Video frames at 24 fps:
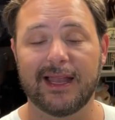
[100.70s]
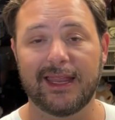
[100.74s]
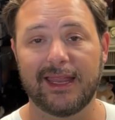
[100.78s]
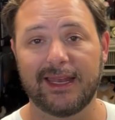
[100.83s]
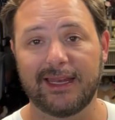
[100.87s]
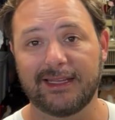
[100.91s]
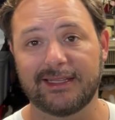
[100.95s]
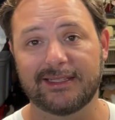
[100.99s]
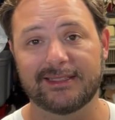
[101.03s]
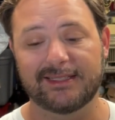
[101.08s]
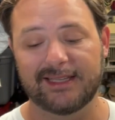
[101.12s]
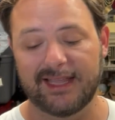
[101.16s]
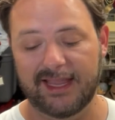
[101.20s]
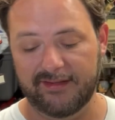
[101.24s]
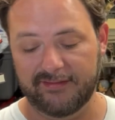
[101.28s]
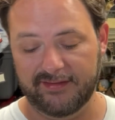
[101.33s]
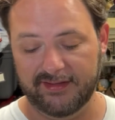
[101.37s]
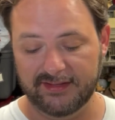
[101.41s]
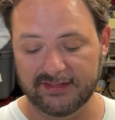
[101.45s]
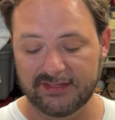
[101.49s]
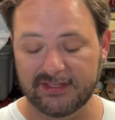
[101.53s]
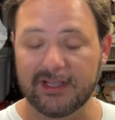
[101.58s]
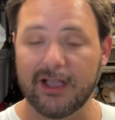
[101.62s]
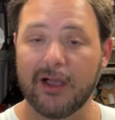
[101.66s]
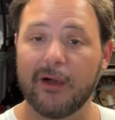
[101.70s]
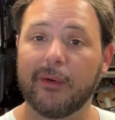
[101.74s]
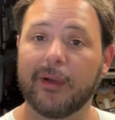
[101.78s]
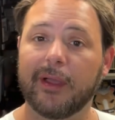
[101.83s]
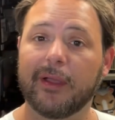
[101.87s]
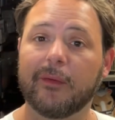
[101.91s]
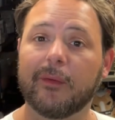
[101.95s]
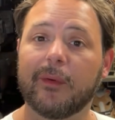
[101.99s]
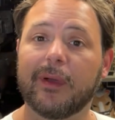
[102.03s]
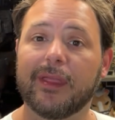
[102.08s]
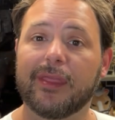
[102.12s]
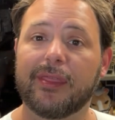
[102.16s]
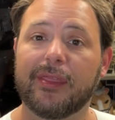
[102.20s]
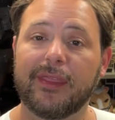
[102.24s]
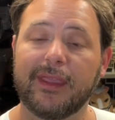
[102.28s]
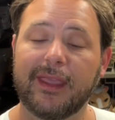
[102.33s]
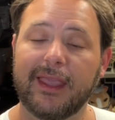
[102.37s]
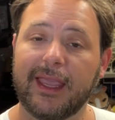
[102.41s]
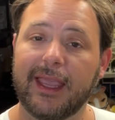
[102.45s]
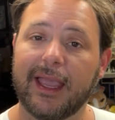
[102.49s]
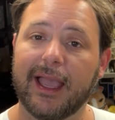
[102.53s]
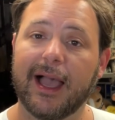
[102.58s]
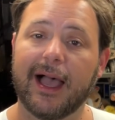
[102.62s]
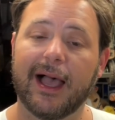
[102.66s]
any savings going with
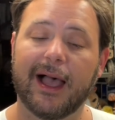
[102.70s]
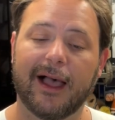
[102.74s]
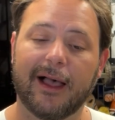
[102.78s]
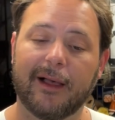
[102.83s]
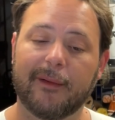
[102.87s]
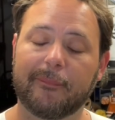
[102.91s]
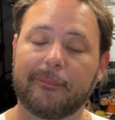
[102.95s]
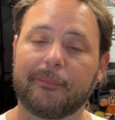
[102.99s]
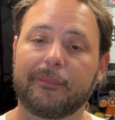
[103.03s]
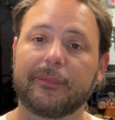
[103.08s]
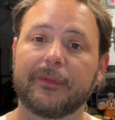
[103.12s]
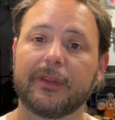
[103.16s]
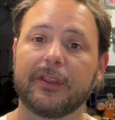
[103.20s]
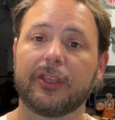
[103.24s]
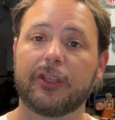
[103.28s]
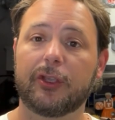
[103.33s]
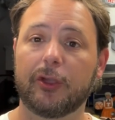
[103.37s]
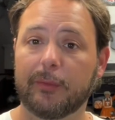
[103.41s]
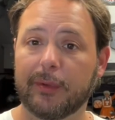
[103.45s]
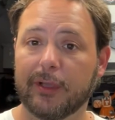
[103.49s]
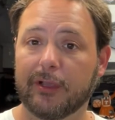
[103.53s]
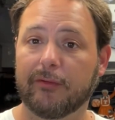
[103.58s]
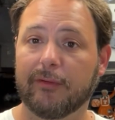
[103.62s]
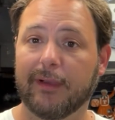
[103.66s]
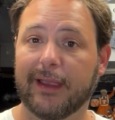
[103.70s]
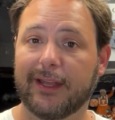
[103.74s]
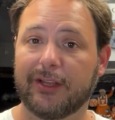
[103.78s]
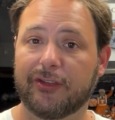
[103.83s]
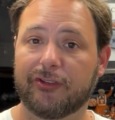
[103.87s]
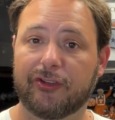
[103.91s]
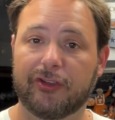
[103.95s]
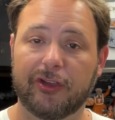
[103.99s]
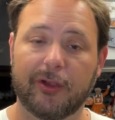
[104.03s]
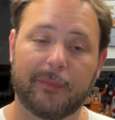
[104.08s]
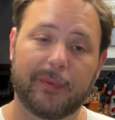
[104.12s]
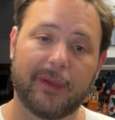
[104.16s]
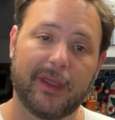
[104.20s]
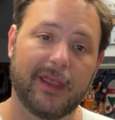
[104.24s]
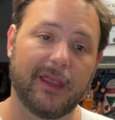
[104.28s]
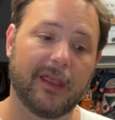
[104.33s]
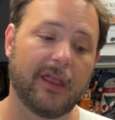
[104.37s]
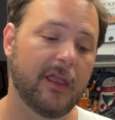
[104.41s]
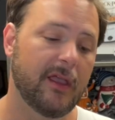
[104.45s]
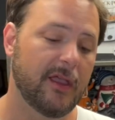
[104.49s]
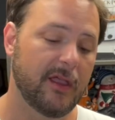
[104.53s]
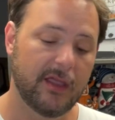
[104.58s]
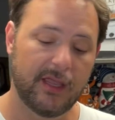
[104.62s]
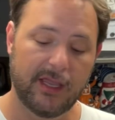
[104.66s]
the um, cubic rate shipping
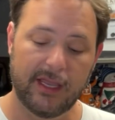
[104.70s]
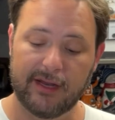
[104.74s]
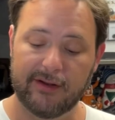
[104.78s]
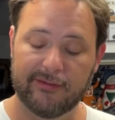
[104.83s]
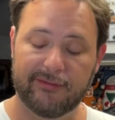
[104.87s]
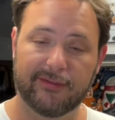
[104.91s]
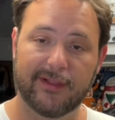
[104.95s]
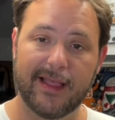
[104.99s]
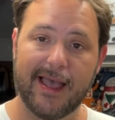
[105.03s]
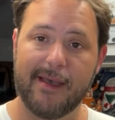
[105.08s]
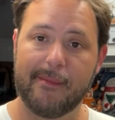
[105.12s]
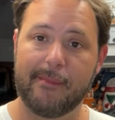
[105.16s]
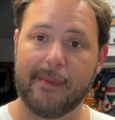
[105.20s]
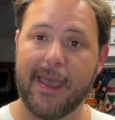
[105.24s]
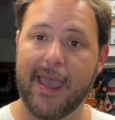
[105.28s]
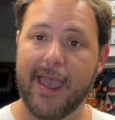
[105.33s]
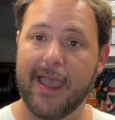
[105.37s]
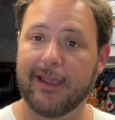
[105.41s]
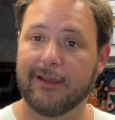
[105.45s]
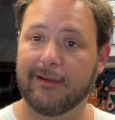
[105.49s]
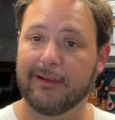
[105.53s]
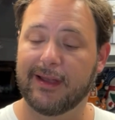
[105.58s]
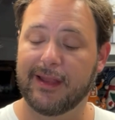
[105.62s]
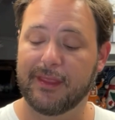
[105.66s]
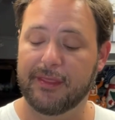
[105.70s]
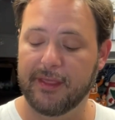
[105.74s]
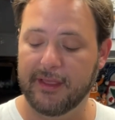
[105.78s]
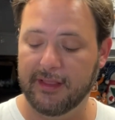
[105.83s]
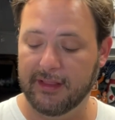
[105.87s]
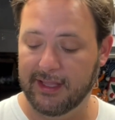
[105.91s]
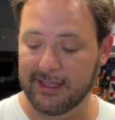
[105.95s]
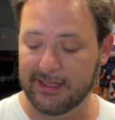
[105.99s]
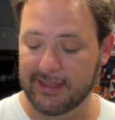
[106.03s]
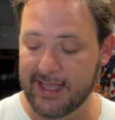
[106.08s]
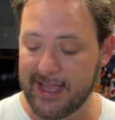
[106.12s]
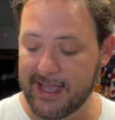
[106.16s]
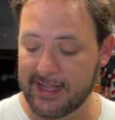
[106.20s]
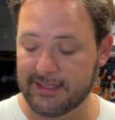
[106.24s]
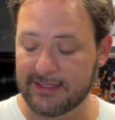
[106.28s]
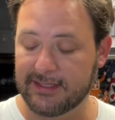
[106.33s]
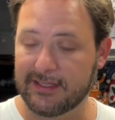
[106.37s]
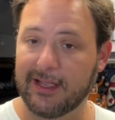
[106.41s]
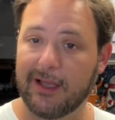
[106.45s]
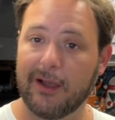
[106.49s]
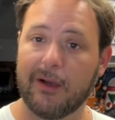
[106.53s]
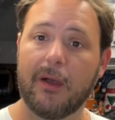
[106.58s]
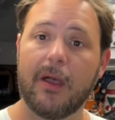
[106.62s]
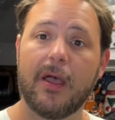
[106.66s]
in a flat bag or anything like that.
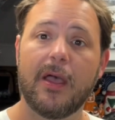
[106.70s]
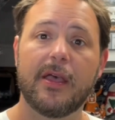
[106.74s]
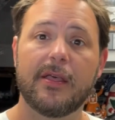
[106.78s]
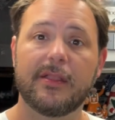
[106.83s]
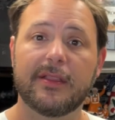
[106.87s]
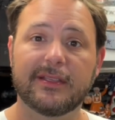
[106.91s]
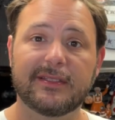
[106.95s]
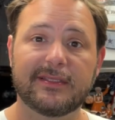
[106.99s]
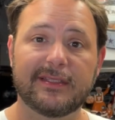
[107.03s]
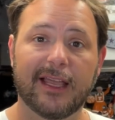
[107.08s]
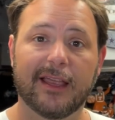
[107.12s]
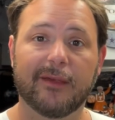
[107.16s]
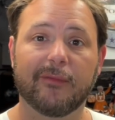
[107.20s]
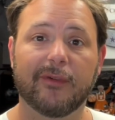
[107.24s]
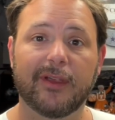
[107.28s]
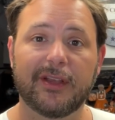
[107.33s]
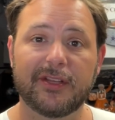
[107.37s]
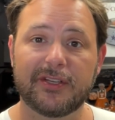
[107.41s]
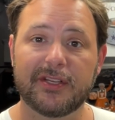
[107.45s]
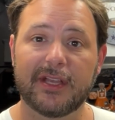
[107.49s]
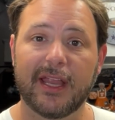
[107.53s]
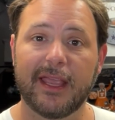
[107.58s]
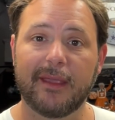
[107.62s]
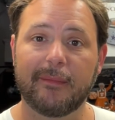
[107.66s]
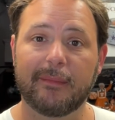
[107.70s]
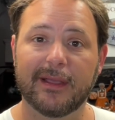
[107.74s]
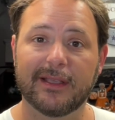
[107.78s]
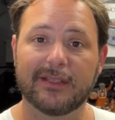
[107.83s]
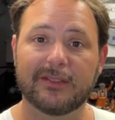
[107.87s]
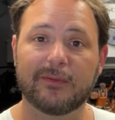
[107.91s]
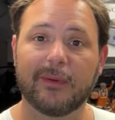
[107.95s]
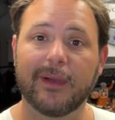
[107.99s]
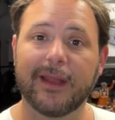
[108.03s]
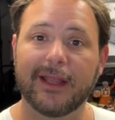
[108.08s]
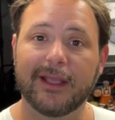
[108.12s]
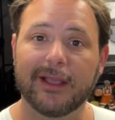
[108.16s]
So this time region A, best way to